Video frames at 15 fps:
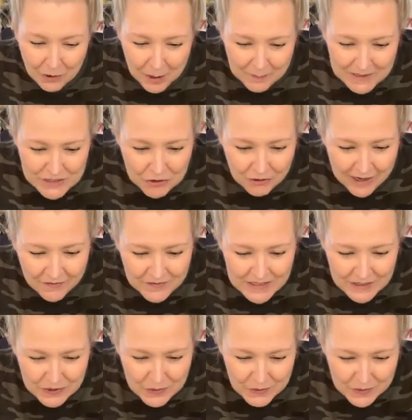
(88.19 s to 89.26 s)
Robbie's
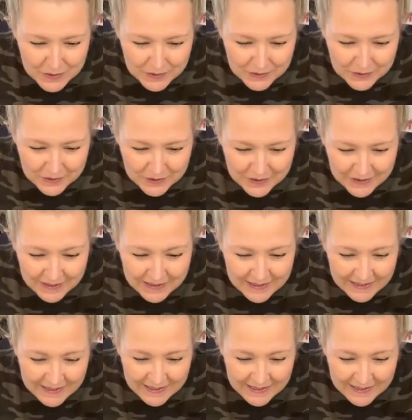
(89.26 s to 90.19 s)
Crafting Corner.